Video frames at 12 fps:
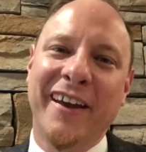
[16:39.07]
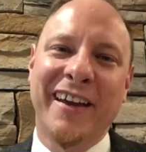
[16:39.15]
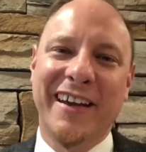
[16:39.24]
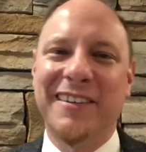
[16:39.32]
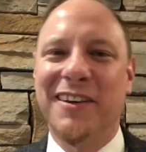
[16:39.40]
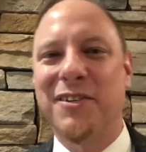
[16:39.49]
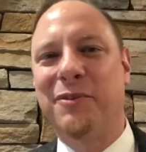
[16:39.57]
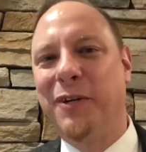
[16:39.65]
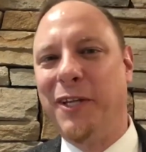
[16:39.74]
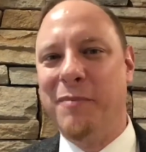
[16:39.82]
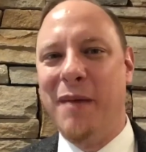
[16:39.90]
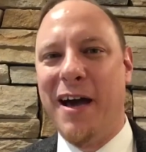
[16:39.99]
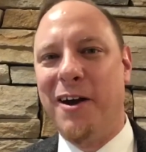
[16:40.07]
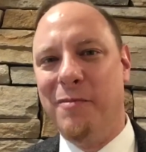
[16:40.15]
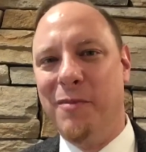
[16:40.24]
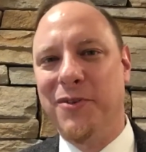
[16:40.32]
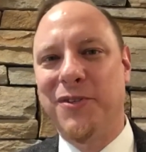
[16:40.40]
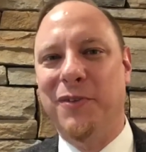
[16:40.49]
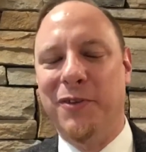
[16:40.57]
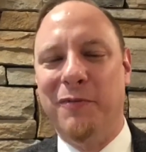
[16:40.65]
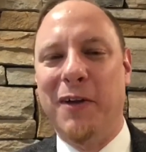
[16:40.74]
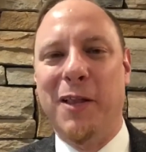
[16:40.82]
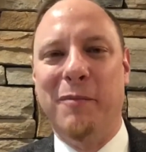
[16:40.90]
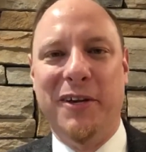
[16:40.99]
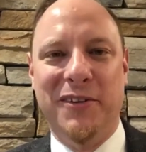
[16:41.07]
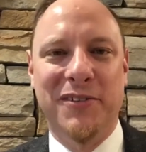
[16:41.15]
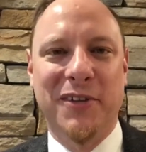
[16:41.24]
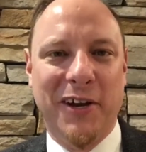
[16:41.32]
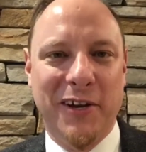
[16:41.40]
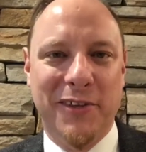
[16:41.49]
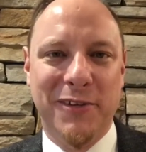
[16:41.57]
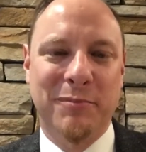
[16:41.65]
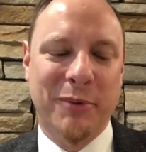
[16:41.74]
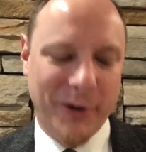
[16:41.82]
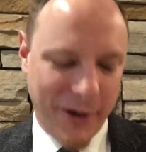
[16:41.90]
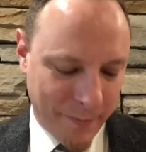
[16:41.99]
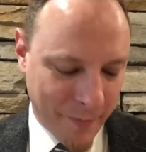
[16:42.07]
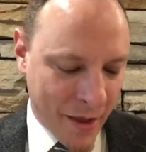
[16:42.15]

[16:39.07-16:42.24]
It doesn't really matter. Most of the development is done at this point.